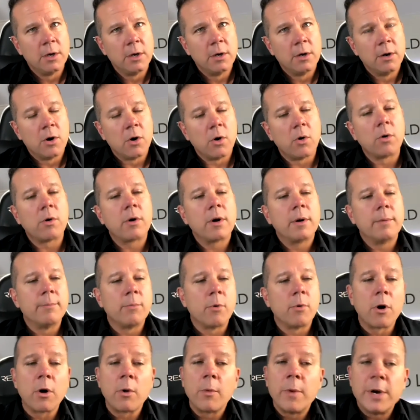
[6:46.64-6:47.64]
or a
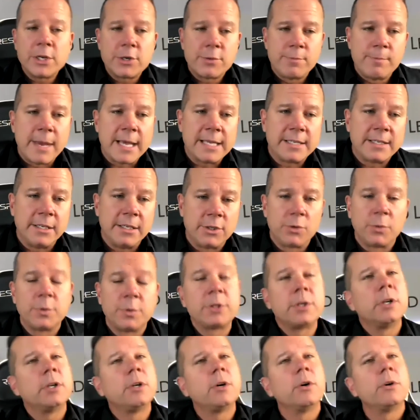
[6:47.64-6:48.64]
more rich message was
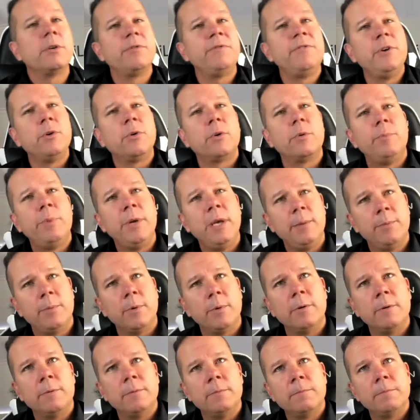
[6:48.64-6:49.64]
going to go to fewer
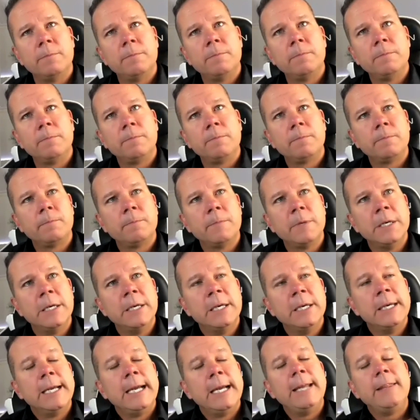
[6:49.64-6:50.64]
people.
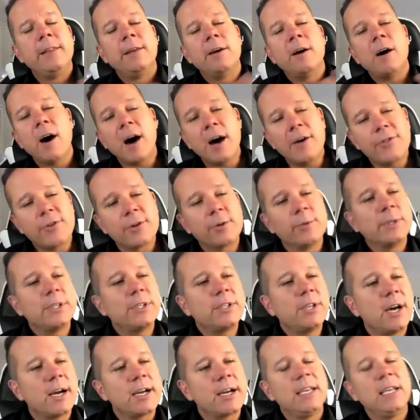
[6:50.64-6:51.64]
And the author was
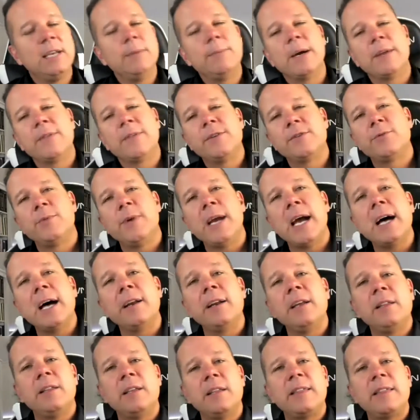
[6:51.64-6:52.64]
talking about this
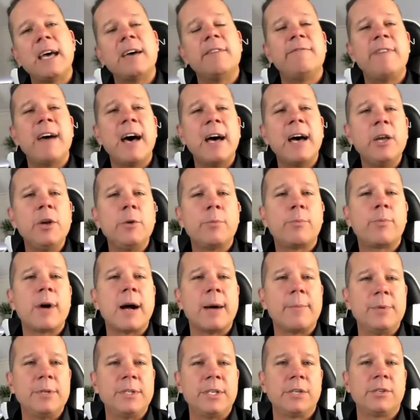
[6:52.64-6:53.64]
reality that value
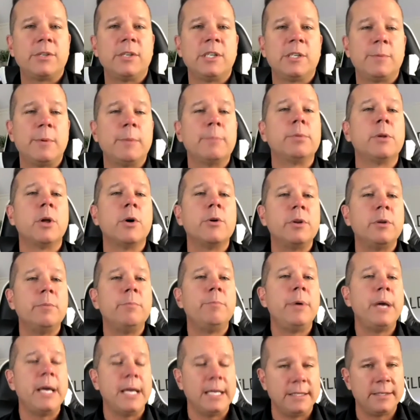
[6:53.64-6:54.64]
proposition has been blown to
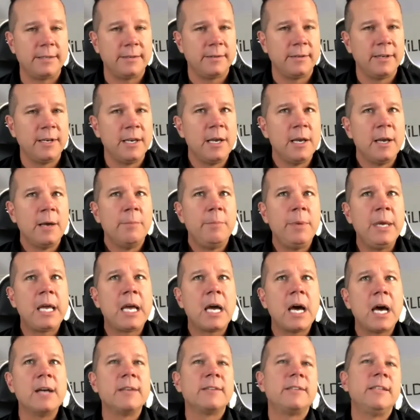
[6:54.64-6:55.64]
bits
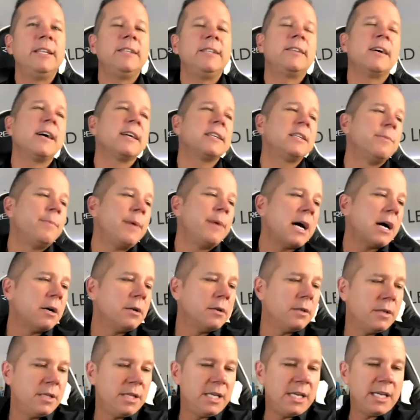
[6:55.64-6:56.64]
because, and he talked
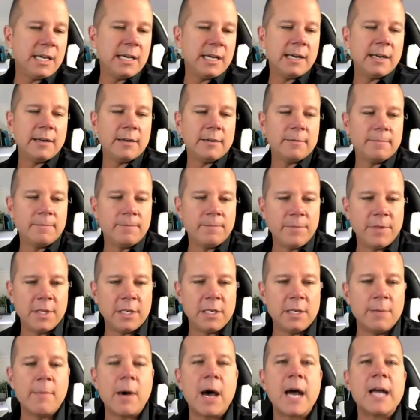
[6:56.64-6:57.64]
about the
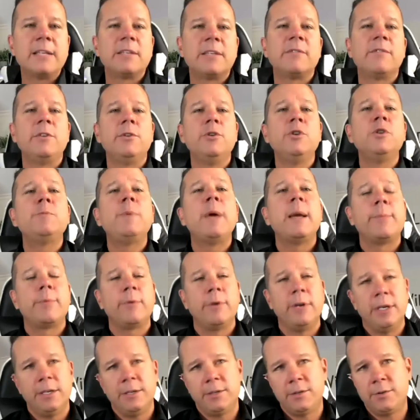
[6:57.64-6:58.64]
demise of the newspaper
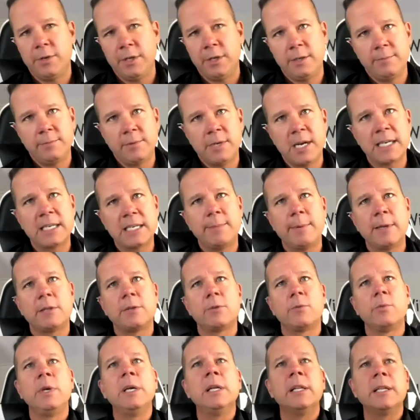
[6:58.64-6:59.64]
industry, talked about the
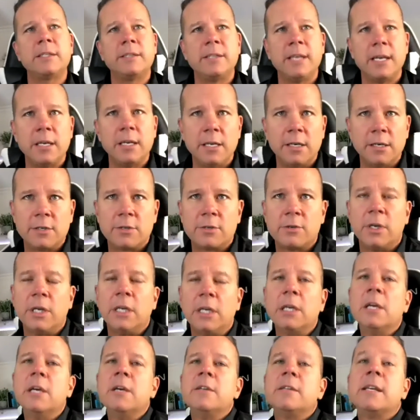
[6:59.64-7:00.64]
real estate industry,
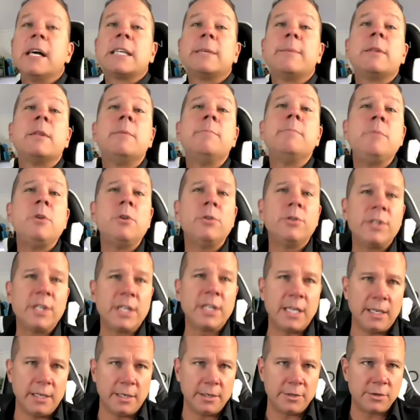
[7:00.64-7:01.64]
talked about the music
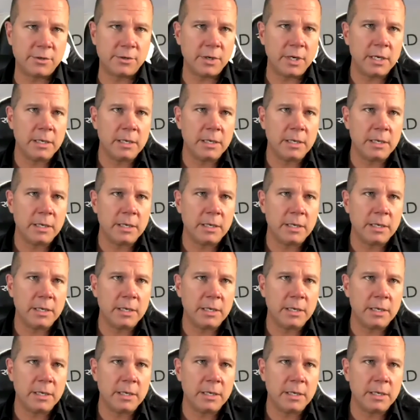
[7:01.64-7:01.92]
industry,